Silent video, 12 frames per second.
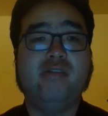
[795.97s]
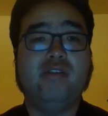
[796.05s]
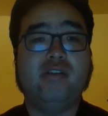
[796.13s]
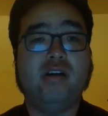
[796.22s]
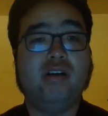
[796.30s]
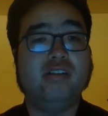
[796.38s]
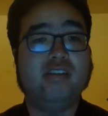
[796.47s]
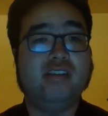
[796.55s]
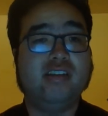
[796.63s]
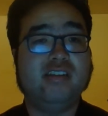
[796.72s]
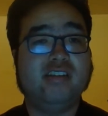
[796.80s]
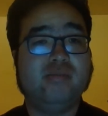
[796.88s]
For all
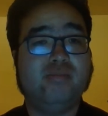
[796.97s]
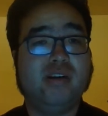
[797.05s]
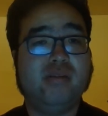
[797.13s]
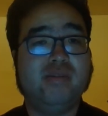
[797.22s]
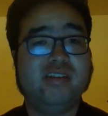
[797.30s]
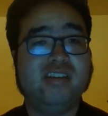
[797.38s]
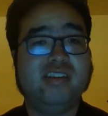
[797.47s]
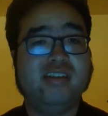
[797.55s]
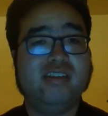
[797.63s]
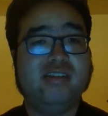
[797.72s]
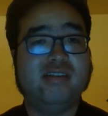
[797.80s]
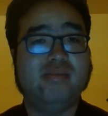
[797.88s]
intents and
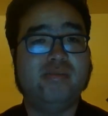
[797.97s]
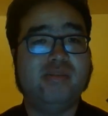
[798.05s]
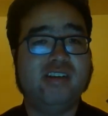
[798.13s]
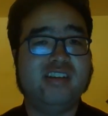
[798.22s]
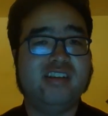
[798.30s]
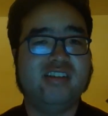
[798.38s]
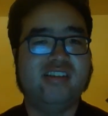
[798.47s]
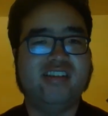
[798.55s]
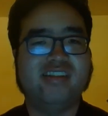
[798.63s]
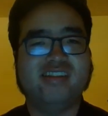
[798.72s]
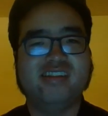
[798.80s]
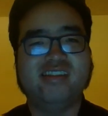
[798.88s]
purposes, the British
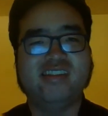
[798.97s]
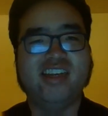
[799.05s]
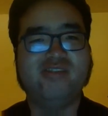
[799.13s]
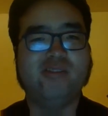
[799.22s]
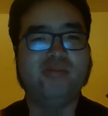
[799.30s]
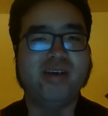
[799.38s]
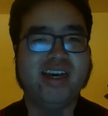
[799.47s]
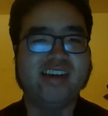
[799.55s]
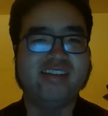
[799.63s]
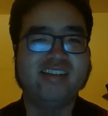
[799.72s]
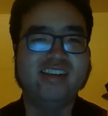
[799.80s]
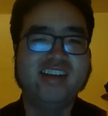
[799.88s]
lost this naval
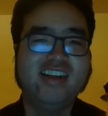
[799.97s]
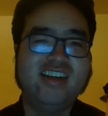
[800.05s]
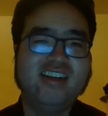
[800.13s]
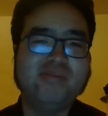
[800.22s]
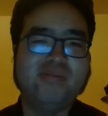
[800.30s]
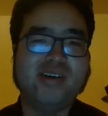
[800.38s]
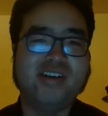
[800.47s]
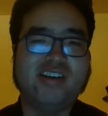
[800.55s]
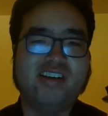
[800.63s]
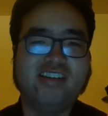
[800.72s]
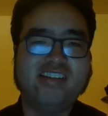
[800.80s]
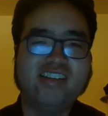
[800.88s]
battle. But
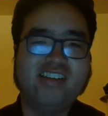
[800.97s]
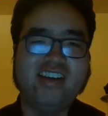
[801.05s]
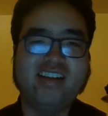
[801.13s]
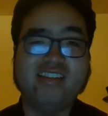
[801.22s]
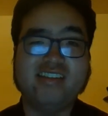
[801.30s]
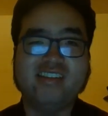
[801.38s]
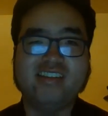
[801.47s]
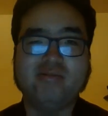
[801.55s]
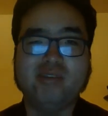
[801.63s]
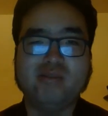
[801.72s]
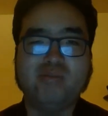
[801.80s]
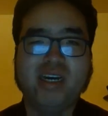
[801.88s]
our analysis
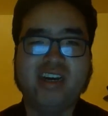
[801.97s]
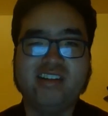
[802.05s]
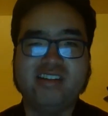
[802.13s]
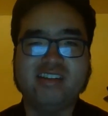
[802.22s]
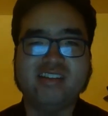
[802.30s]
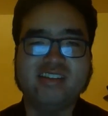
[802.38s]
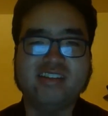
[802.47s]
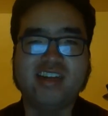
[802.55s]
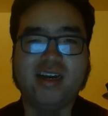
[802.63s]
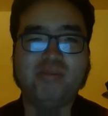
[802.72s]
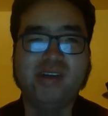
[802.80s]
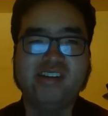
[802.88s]
of this battle doesn't
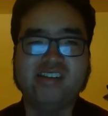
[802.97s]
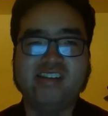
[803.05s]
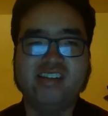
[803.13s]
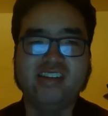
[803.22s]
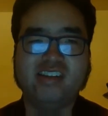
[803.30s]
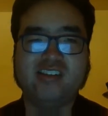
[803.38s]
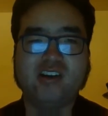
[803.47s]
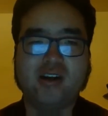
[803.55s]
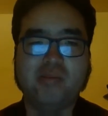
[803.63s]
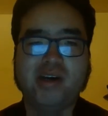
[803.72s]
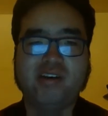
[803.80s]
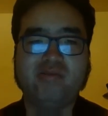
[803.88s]
stop here. Let's talk
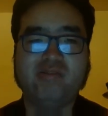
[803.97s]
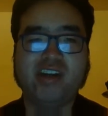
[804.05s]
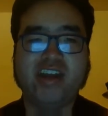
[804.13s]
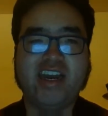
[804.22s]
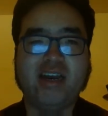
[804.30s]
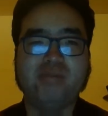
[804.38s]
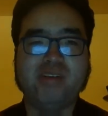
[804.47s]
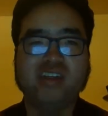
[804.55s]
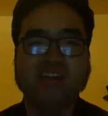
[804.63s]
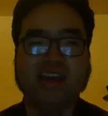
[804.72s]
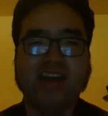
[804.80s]
about what happened